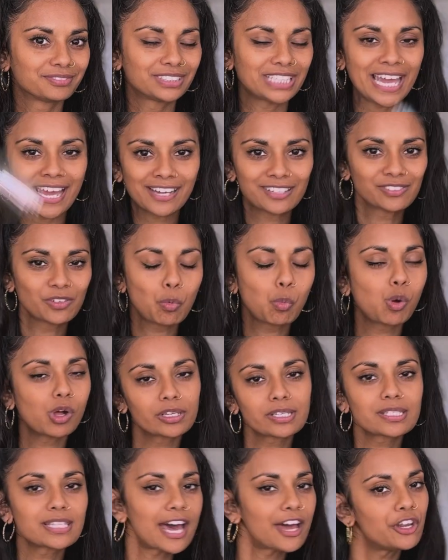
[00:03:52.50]
There,
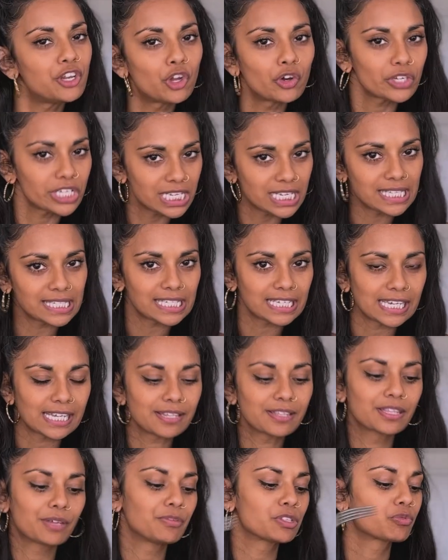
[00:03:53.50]
was that not
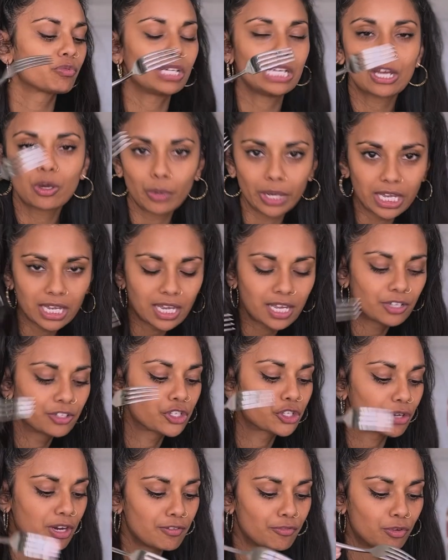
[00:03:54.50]
easy? That was really quick,
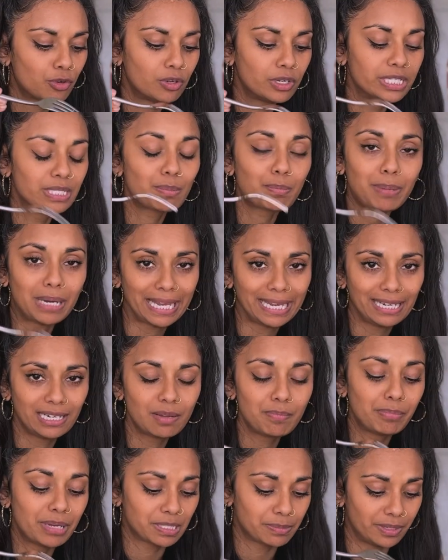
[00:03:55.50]
straightforward,
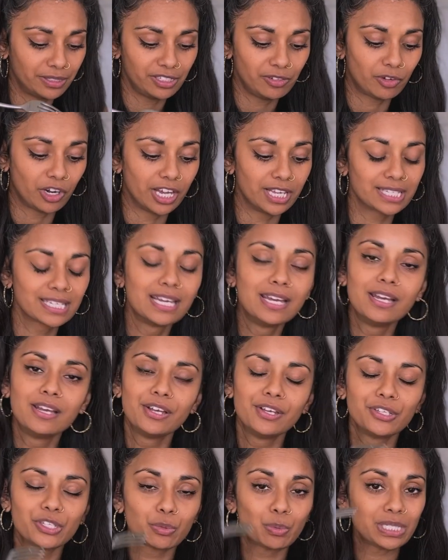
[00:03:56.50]
plain basmati rice.
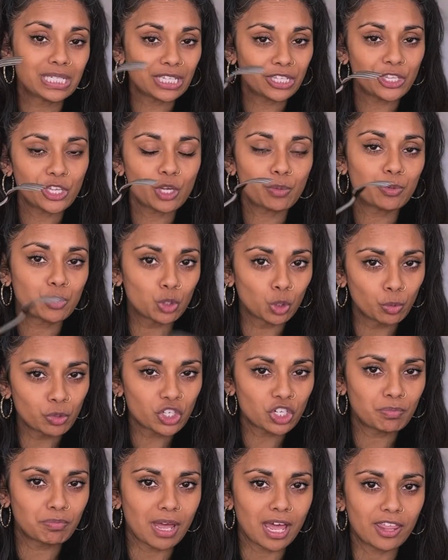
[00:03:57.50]
So we did the
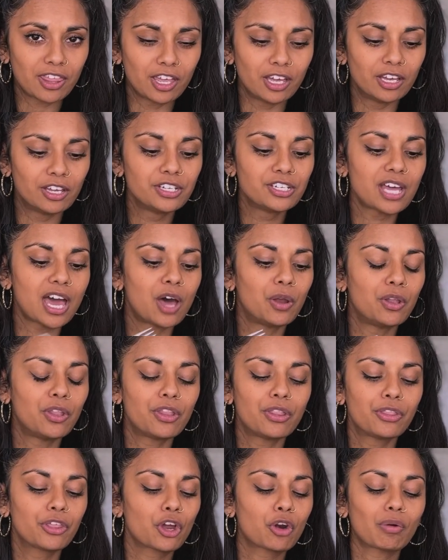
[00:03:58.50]
absorption method, and
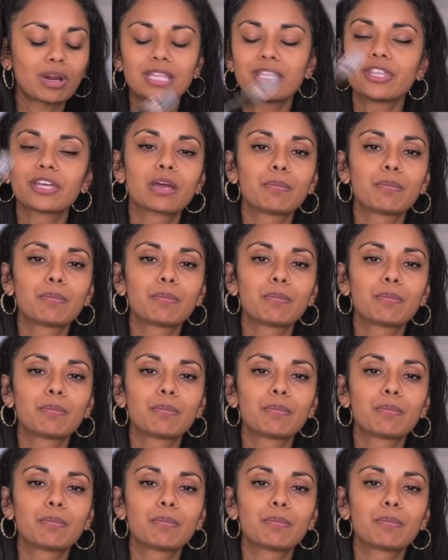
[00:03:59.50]
the great thing